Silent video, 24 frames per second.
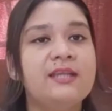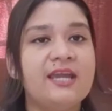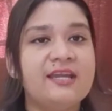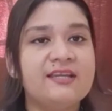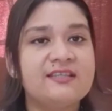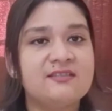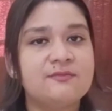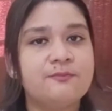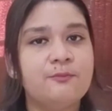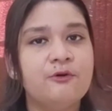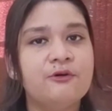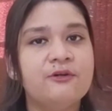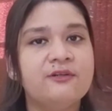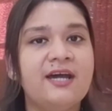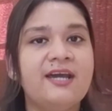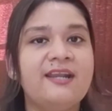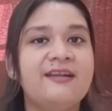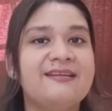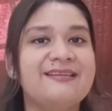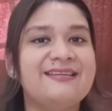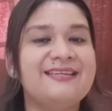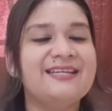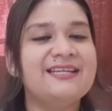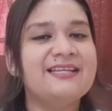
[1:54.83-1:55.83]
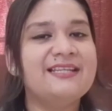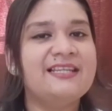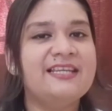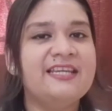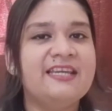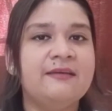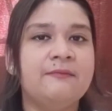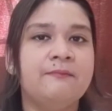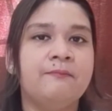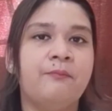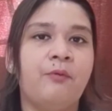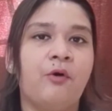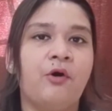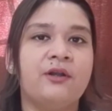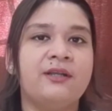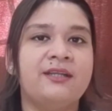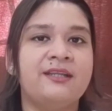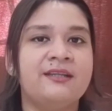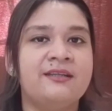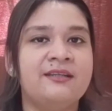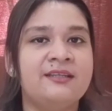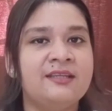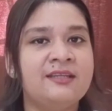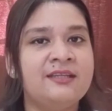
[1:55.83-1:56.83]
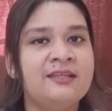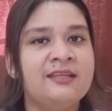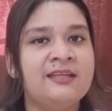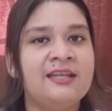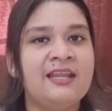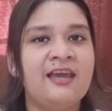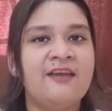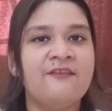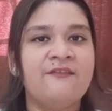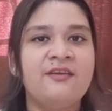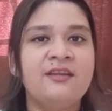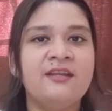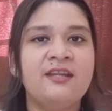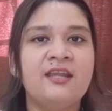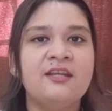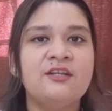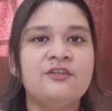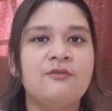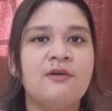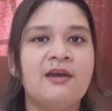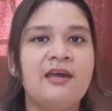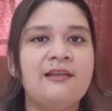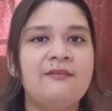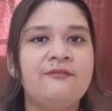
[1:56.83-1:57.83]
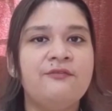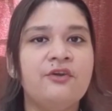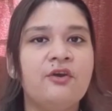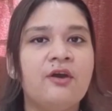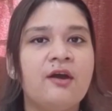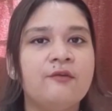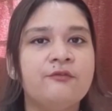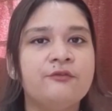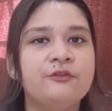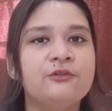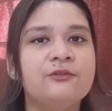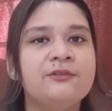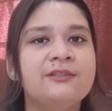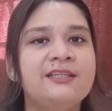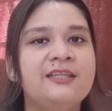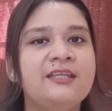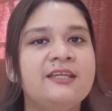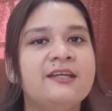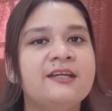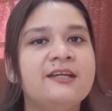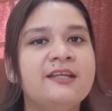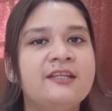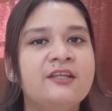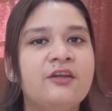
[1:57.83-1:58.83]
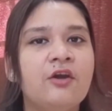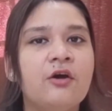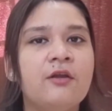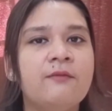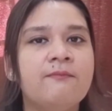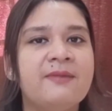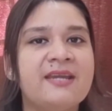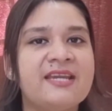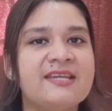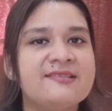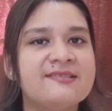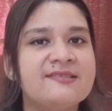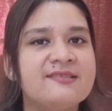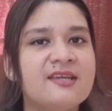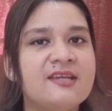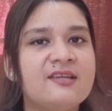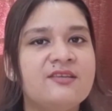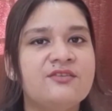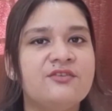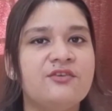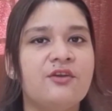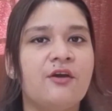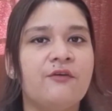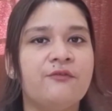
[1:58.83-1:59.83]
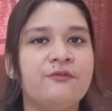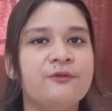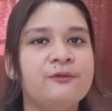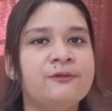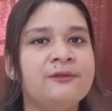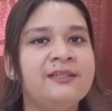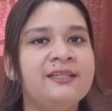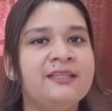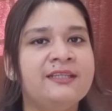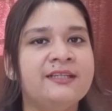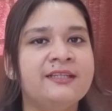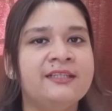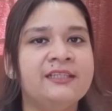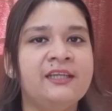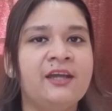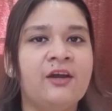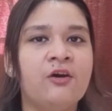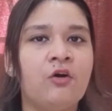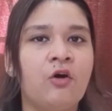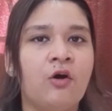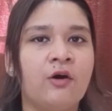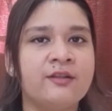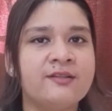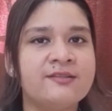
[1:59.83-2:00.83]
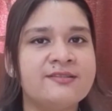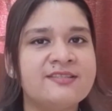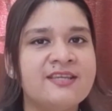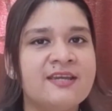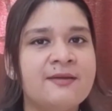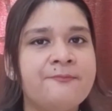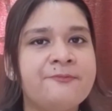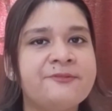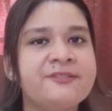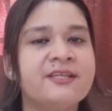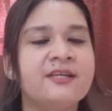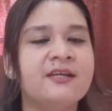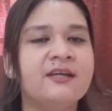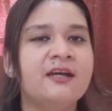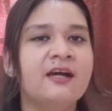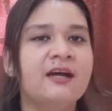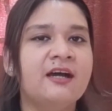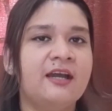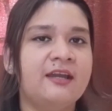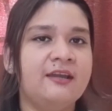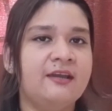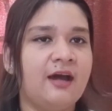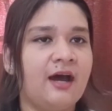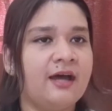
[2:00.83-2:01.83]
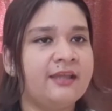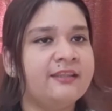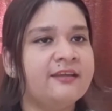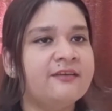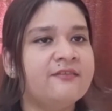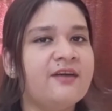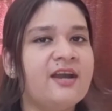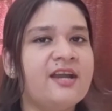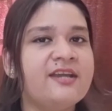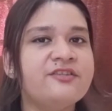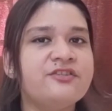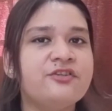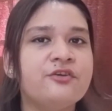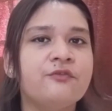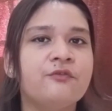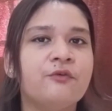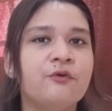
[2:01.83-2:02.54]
textbooks are really important. In 11 and 12, you have to clear your basics, you have to clear your concepts. Otherwise, you